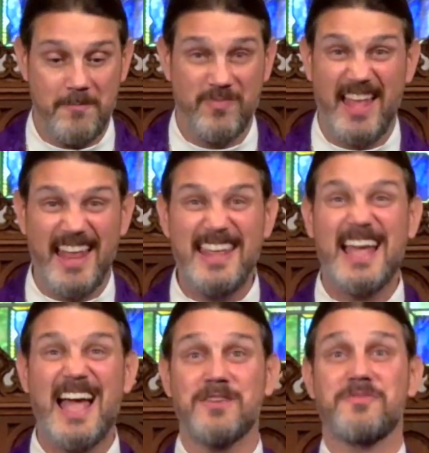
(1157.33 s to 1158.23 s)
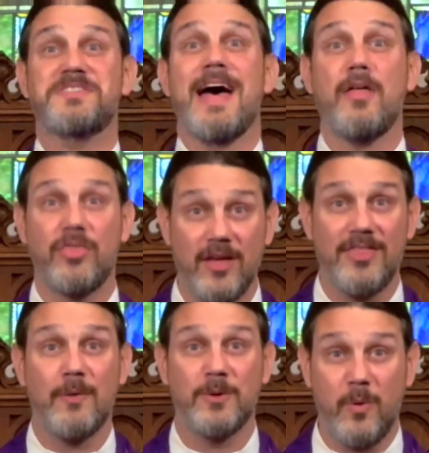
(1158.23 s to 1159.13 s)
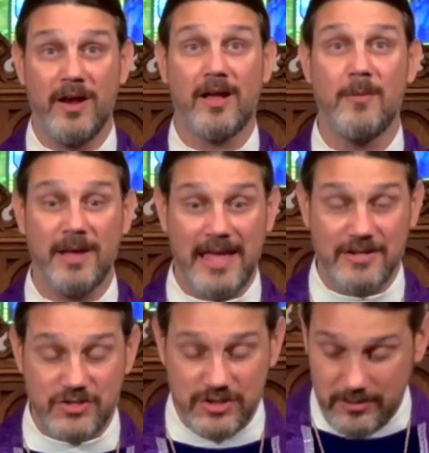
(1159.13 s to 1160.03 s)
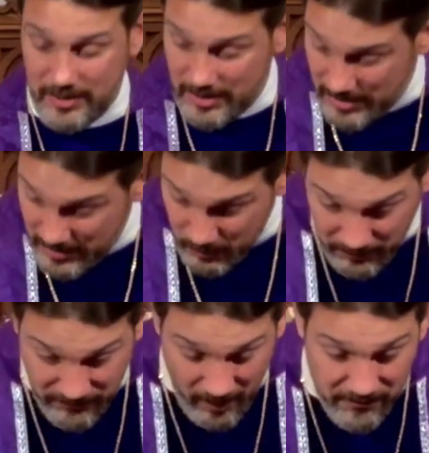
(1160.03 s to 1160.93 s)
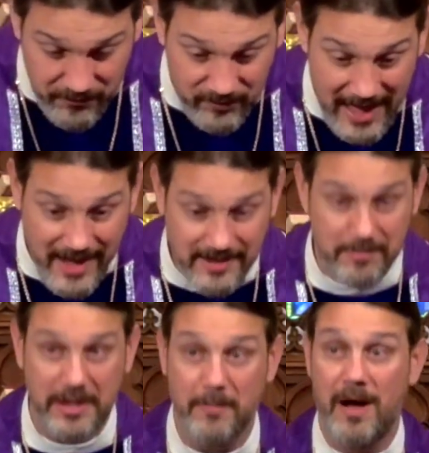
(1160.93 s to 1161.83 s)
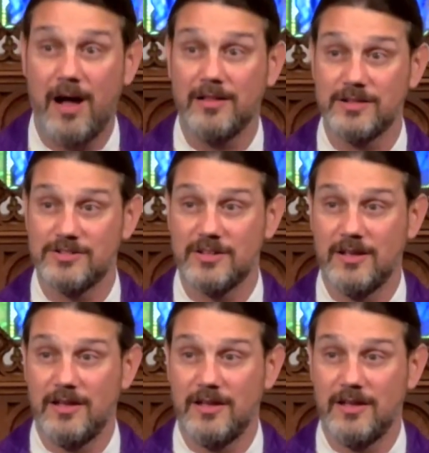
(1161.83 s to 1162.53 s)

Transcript: And any kind of death that would want to come against you will fall flat and be abolished.